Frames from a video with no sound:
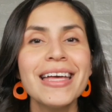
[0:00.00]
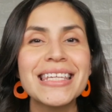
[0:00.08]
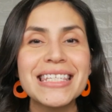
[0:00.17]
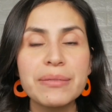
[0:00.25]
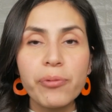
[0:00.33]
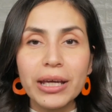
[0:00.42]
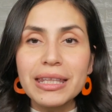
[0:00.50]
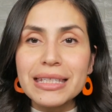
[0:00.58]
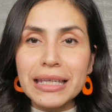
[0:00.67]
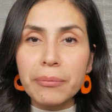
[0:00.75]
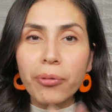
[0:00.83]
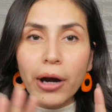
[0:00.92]
spread the
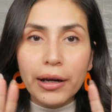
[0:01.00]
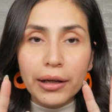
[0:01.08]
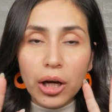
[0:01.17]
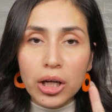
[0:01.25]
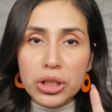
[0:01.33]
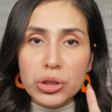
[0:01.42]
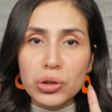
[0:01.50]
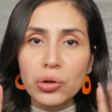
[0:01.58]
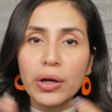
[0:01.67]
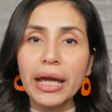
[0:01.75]
same product onto your